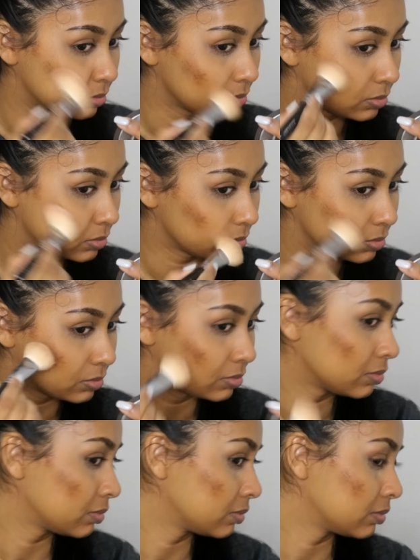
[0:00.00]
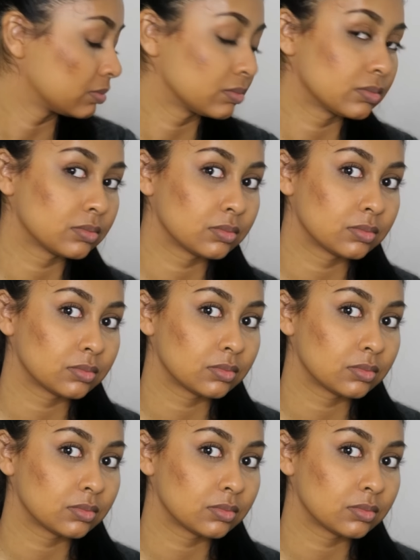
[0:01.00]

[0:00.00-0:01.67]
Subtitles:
(no one is talking)